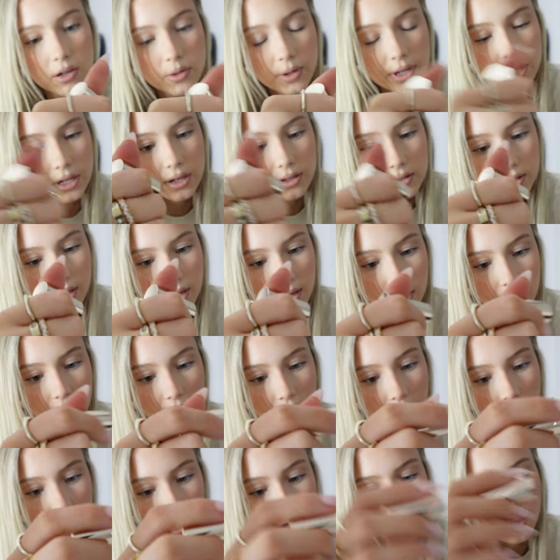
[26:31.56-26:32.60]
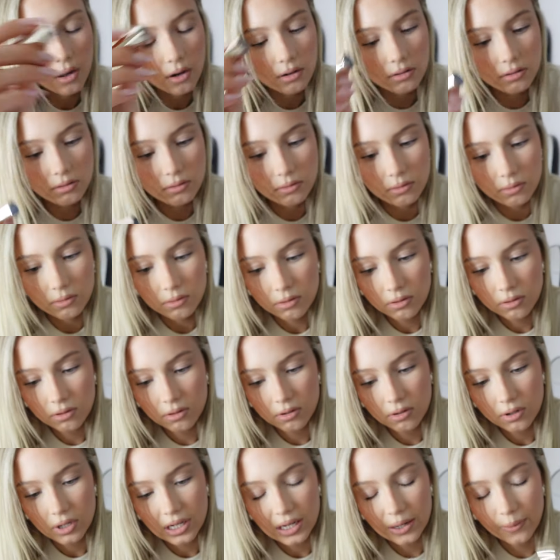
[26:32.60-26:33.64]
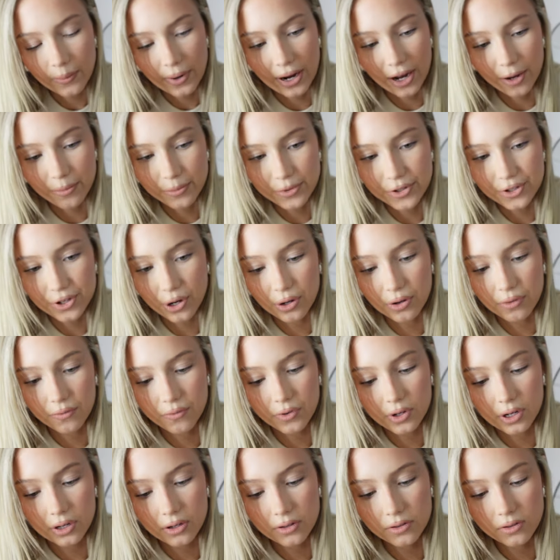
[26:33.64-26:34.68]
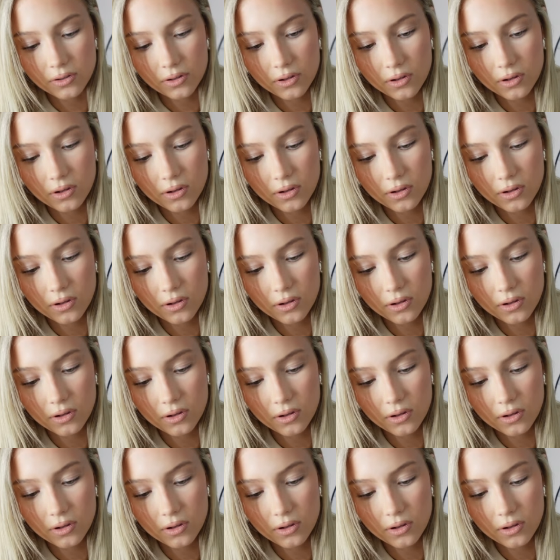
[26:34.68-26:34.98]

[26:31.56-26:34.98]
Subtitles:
do I use it? Ooh, wait, I'm so confused.